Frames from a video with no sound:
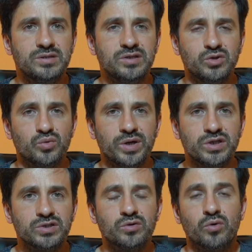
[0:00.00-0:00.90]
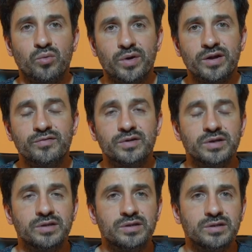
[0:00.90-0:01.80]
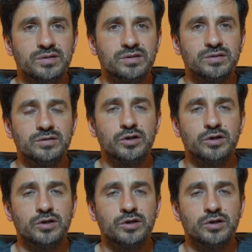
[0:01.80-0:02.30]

situation, or whatever it is